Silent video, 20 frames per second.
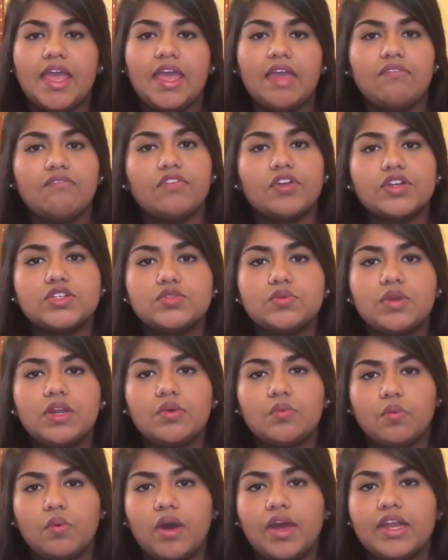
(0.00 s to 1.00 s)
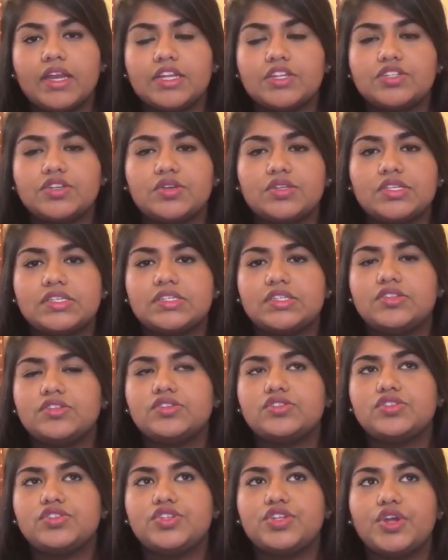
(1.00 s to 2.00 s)
In verse 21, it shows us that
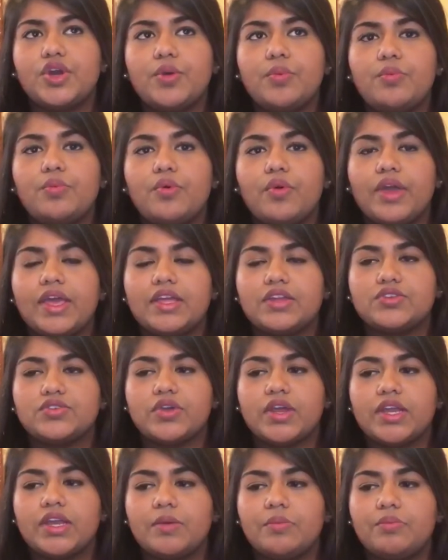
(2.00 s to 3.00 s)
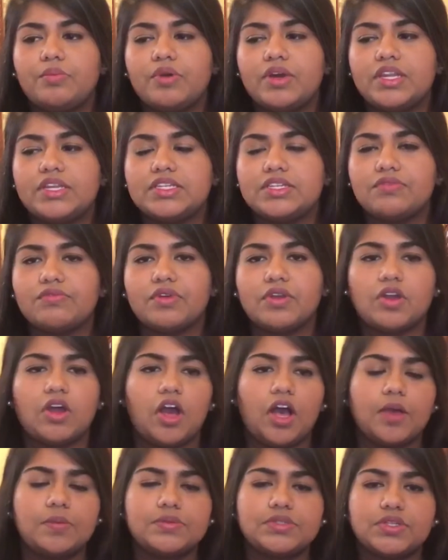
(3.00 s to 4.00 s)
there's no point in trying to put different
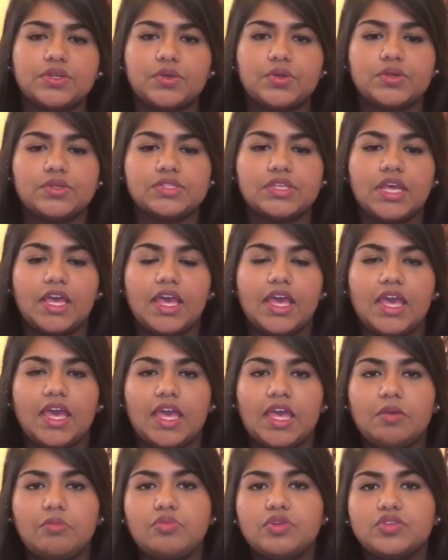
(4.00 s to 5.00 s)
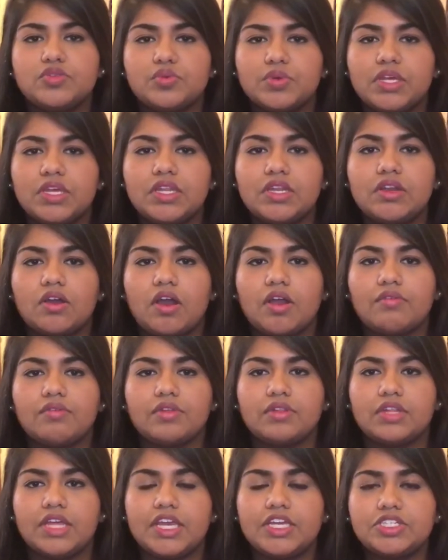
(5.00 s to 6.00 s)
obstacles in between our
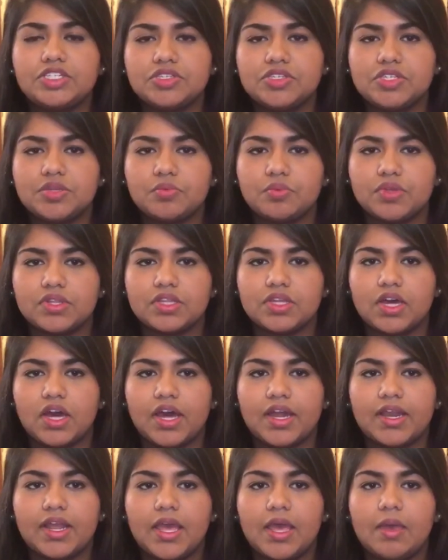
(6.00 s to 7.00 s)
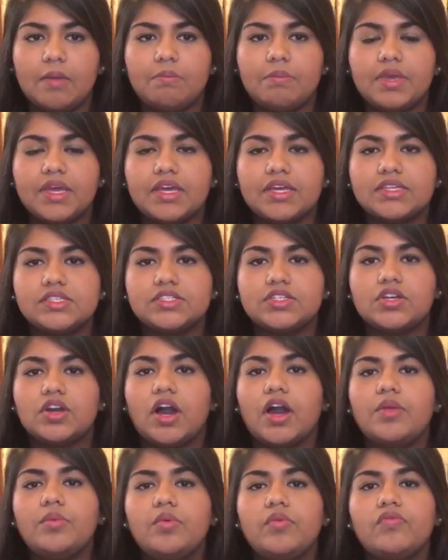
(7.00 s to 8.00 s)
relationship with God because
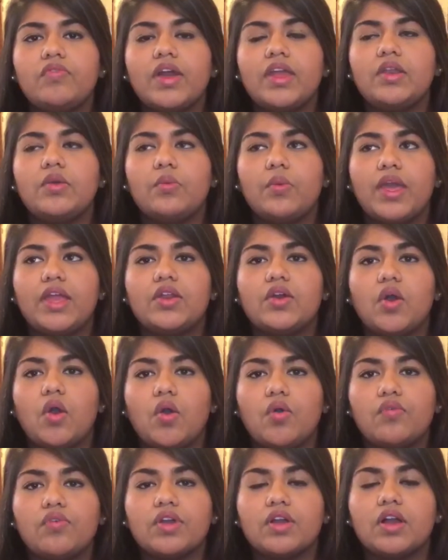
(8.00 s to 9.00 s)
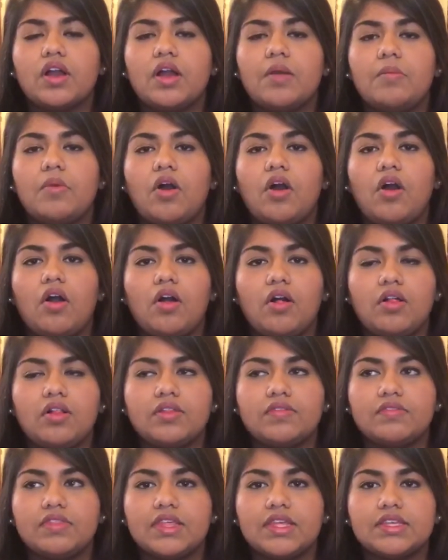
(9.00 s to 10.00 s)
God will find a way to overcome
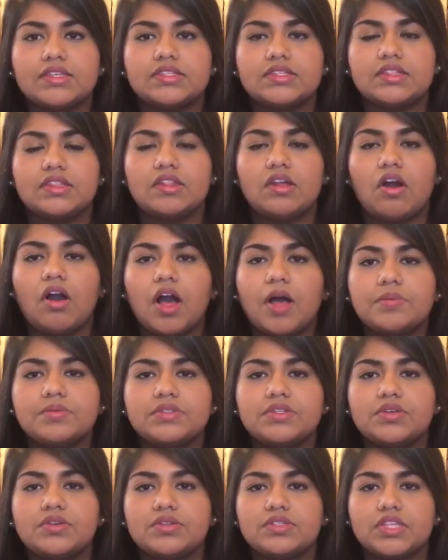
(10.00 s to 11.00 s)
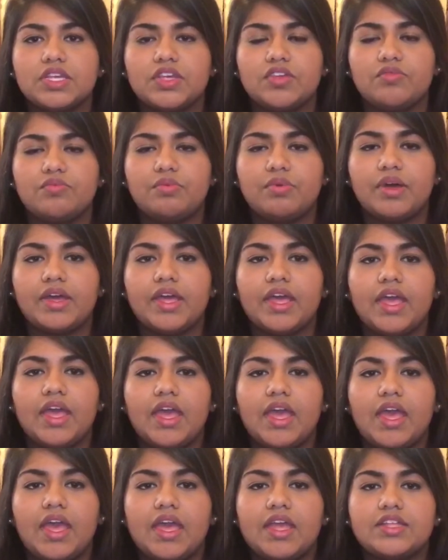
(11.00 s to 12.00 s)
all of these obstacles that you've put
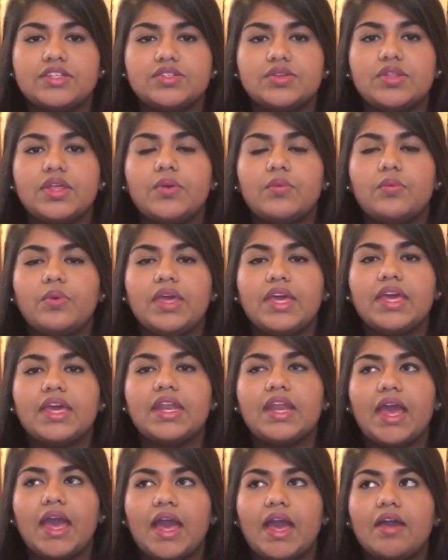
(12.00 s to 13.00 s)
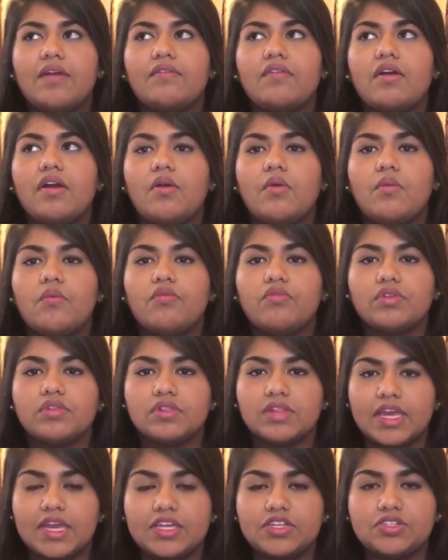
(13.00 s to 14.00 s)
so that we can have a
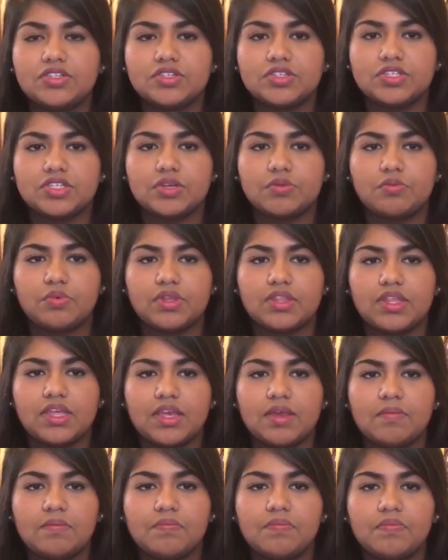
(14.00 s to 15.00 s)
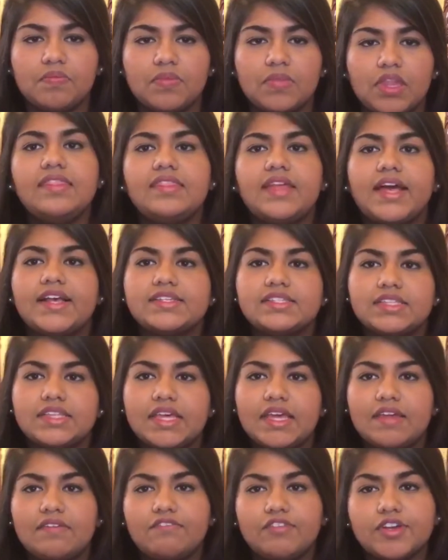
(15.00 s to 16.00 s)
relationship with him. And
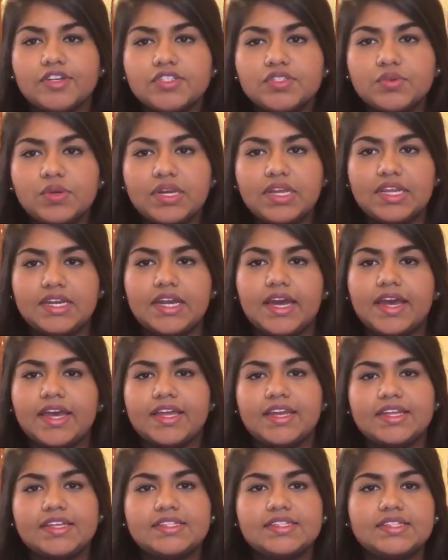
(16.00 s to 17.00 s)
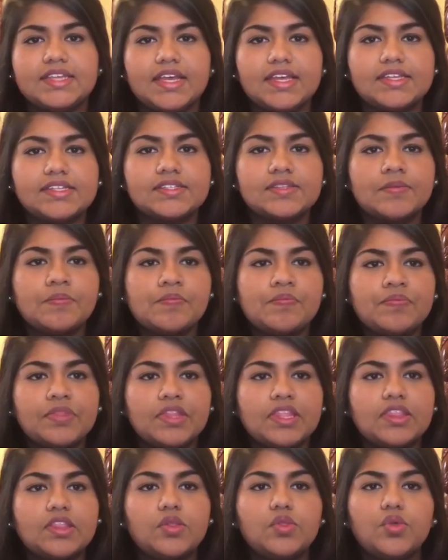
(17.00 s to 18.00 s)
lastly, in verse 29, it says,
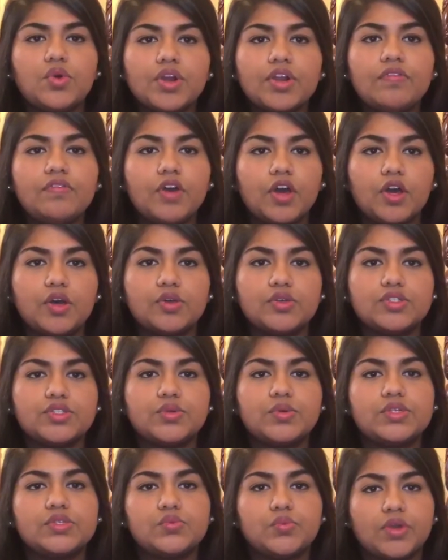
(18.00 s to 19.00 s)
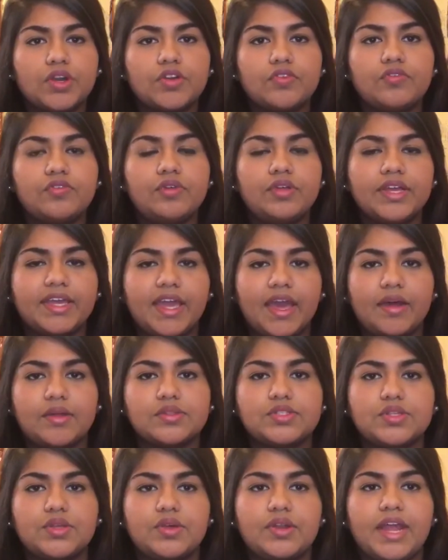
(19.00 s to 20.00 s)
the Lord of hosts, who is wonderful in
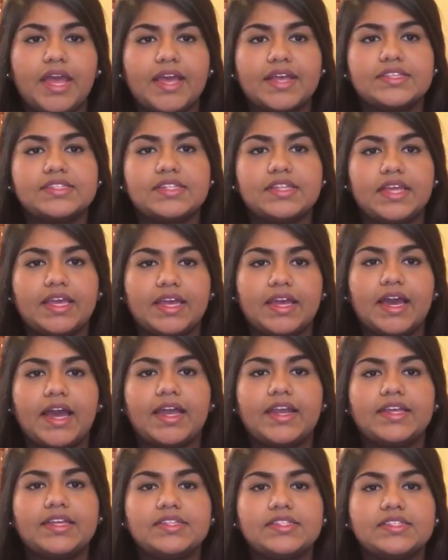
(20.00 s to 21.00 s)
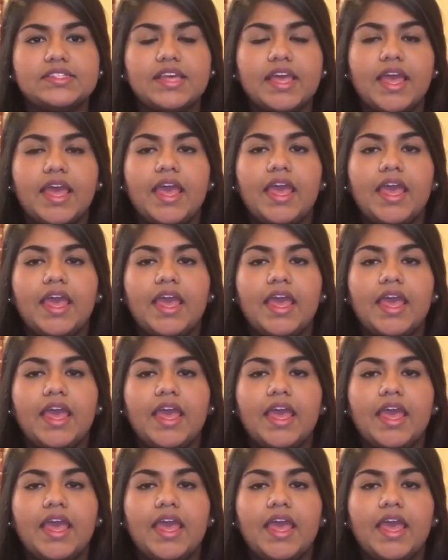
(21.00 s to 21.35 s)
counsel and excellent in guidance.